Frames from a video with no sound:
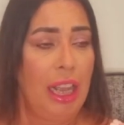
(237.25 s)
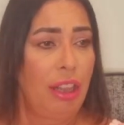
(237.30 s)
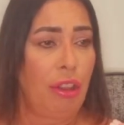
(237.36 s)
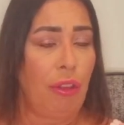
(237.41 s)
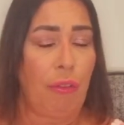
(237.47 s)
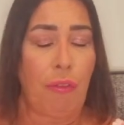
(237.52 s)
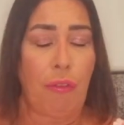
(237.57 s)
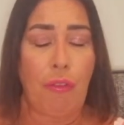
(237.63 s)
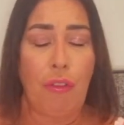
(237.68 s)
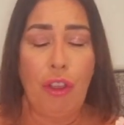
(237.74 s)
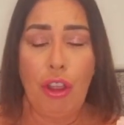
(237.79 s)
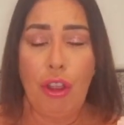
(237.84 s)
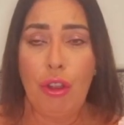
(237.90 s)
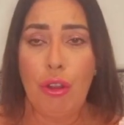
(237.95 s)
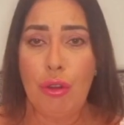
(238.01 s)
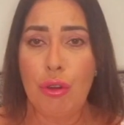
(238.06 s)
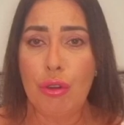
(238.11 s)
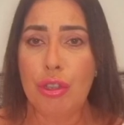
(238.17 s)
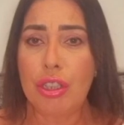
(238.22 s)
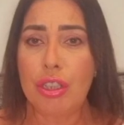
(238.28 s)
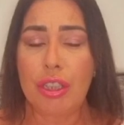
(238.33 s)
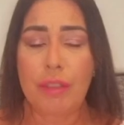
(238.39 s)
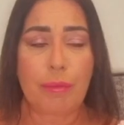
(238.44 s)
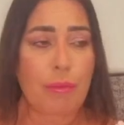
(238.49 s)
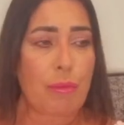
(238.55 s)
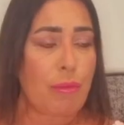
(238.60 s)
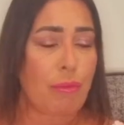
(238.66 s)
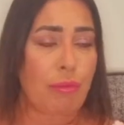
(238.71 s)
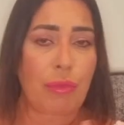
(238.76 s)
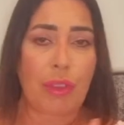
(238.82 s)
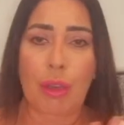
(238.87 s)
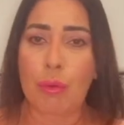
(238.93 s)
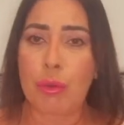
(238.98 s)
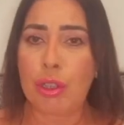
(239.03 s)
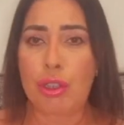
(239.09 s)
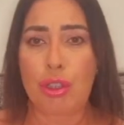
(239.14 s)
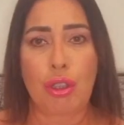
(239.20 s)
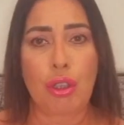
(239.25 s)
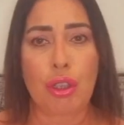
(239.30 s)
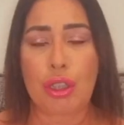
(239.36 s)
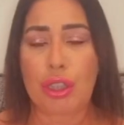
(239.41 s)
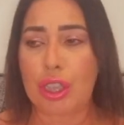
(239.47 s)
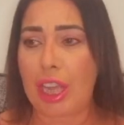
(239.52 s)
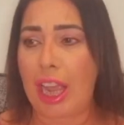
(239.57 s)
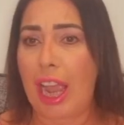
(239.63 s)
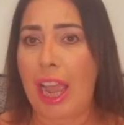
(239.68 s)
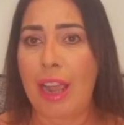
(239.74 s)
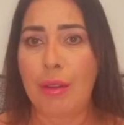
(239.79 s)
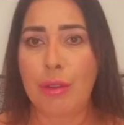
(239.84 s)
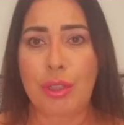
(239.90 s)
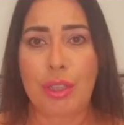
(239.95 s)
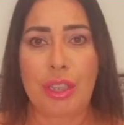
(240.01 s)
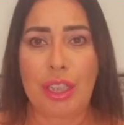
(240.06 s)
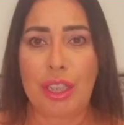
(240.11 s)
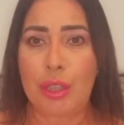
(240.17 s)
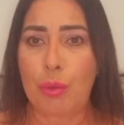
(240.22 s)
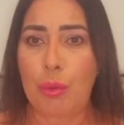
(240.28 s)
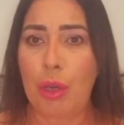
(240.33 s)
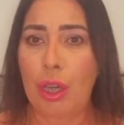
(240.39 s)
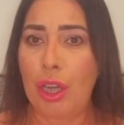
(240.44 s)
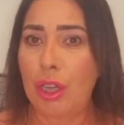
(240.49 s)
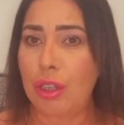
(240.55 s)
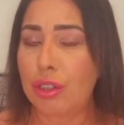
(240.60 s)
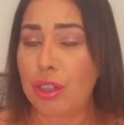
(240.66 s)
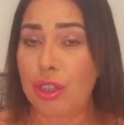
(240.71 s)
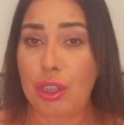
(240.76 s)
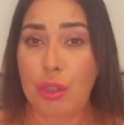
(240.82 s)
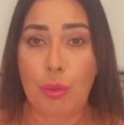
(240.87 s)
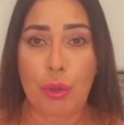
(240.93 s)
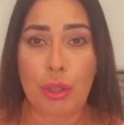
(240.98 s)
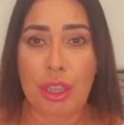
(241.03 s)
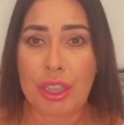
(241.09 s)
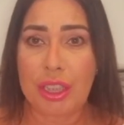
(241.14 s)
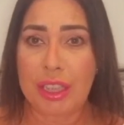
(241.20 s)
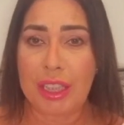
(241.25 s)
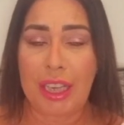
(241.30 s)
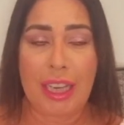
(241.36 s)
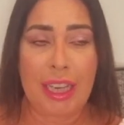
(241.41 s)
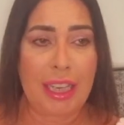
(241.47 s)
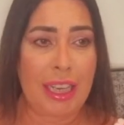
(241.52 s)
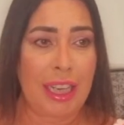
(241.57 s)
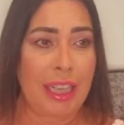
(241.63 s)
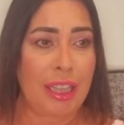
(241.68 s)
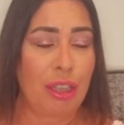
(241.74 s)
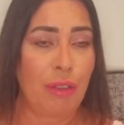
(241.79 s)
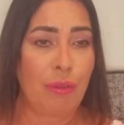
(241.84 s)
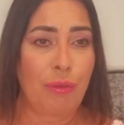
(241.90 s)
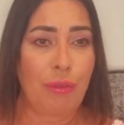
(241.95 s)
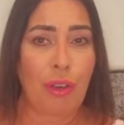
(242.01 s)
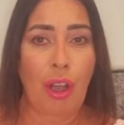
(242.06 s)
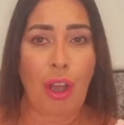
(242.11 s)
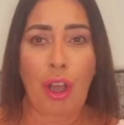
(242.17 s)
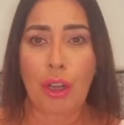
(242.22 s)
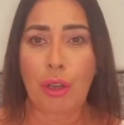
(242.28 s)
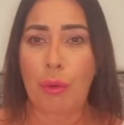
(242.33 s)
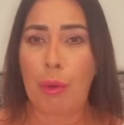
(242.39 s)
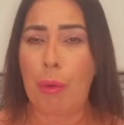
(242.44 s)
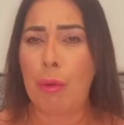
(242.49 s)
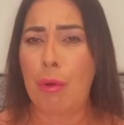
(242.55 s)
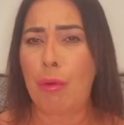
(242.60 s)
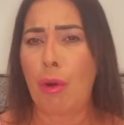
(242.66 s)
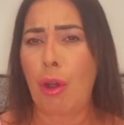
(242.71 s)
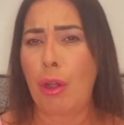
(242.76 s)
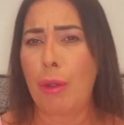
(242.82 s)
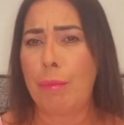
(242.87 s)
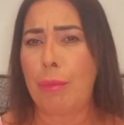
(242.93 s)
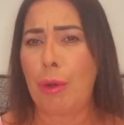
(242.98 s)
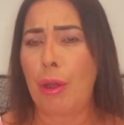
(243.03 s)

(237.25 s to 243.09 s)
The food was just out of this world, as you would have seen in the vlog. We were right